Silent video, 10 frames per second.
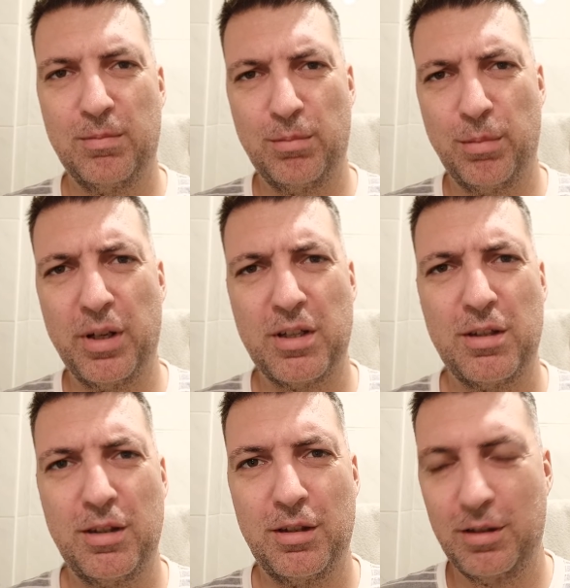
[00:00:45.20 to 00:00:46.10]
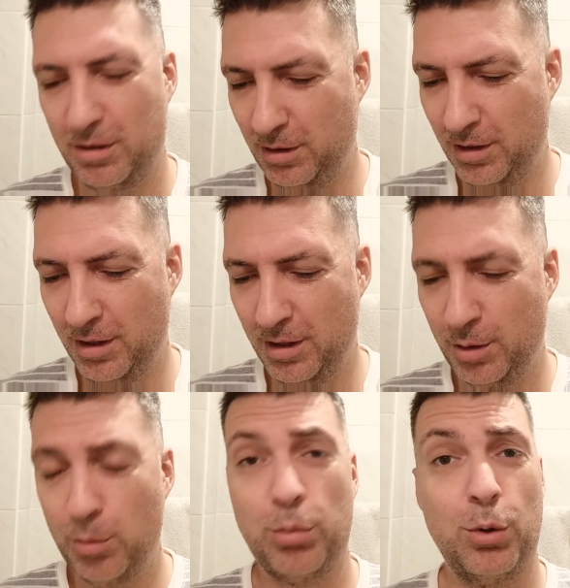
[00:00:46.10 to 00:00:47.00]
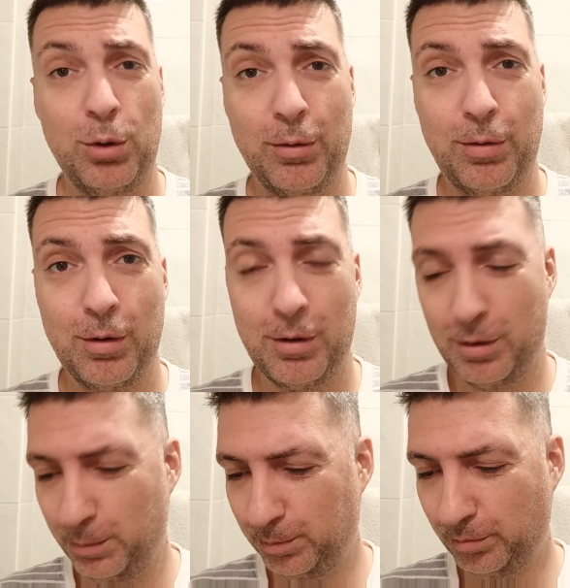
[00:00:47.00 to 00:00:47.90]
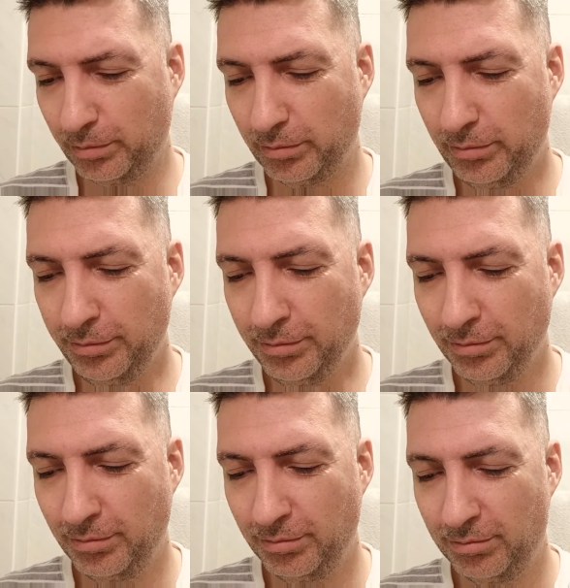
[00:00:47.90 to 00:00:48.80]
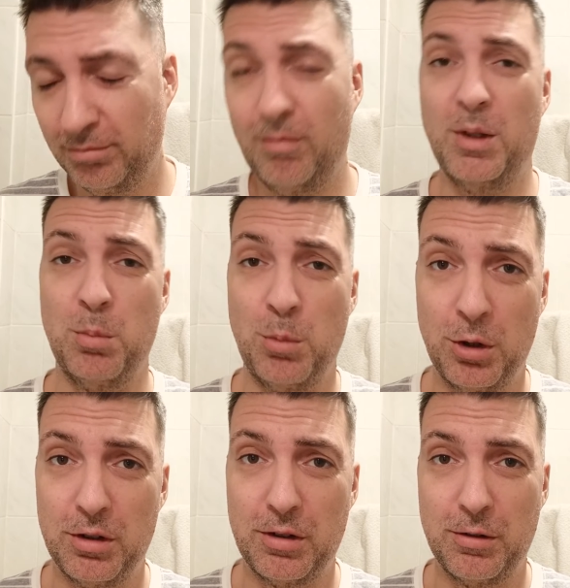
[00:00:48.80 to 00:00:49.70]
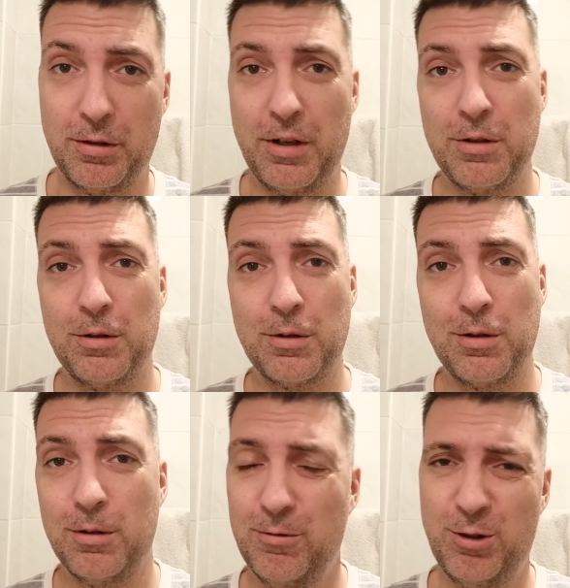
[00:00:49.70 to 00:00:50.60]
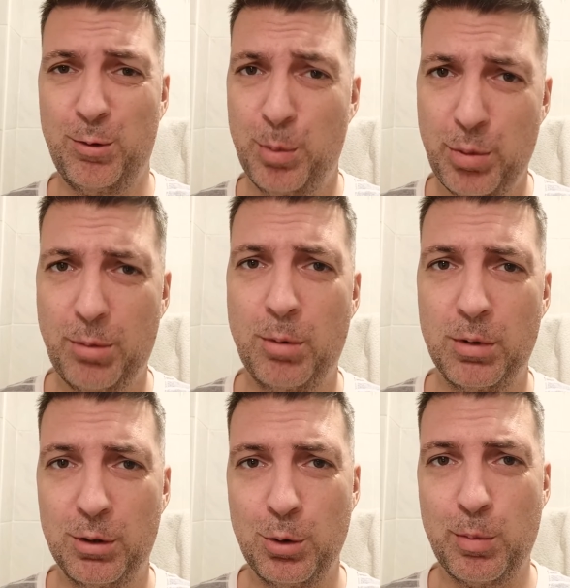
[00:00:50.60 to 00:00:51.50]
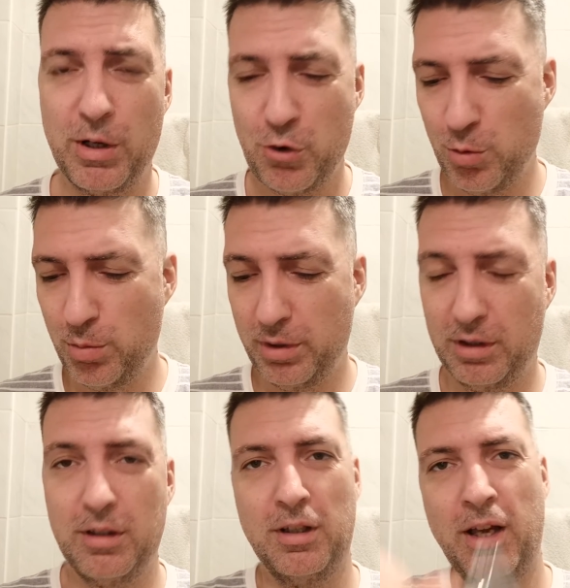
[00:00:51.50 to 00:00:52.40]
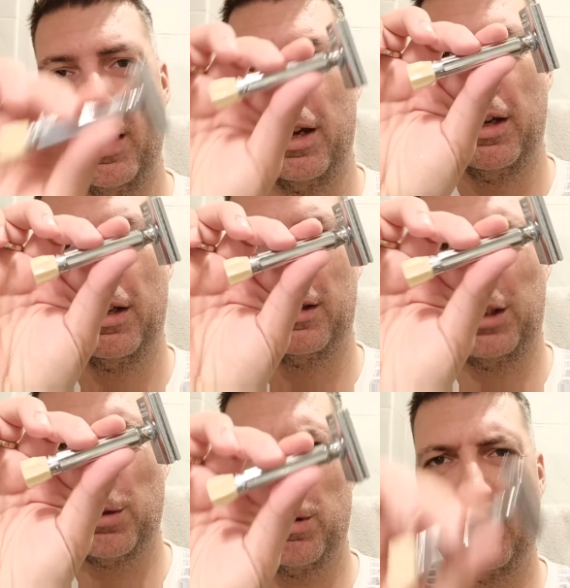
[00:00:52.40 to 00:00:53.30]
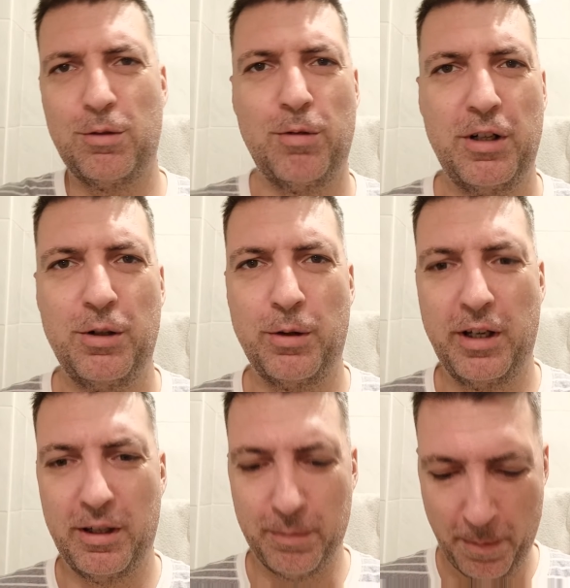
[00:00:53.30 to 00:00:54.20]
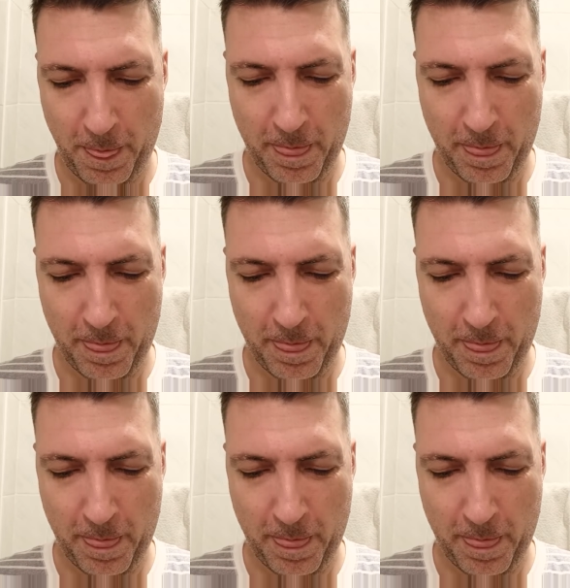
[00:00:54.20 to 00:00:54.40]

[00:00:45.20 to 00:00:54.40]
best beautiful modern razors. It will be probably too much, but this one is very okay.